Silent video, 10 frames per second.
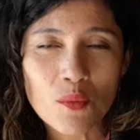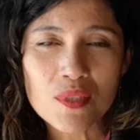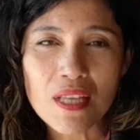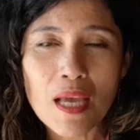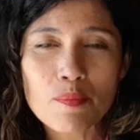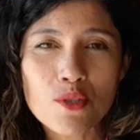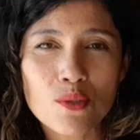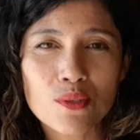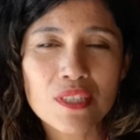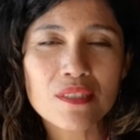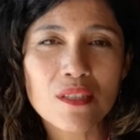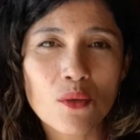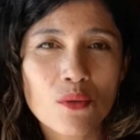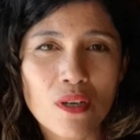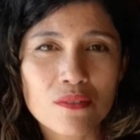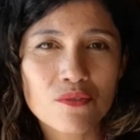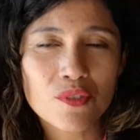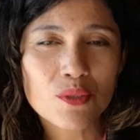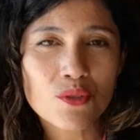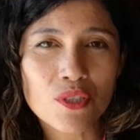was absolutely no
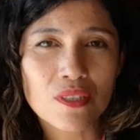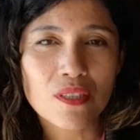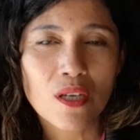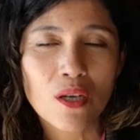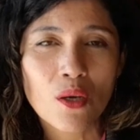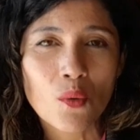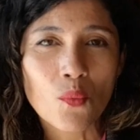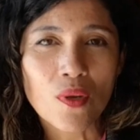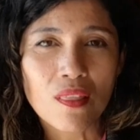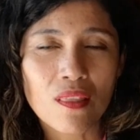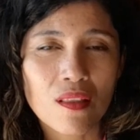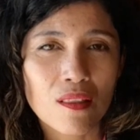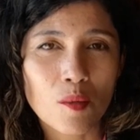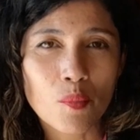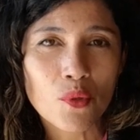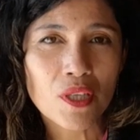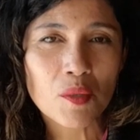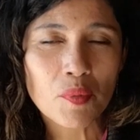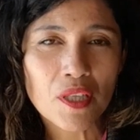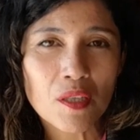confusion with the
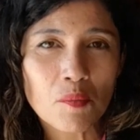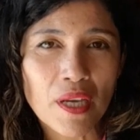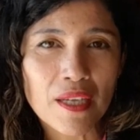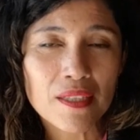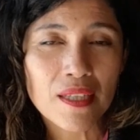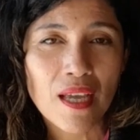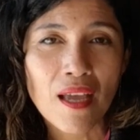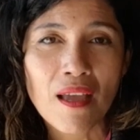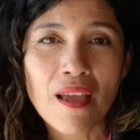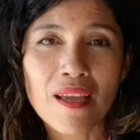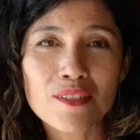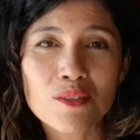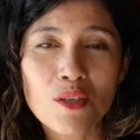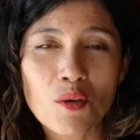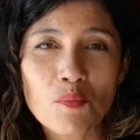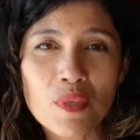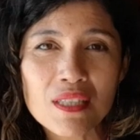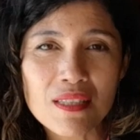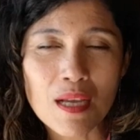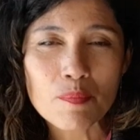booking being made and no
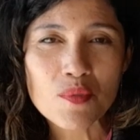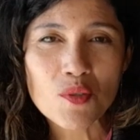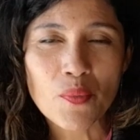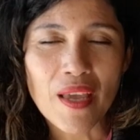mix-ups.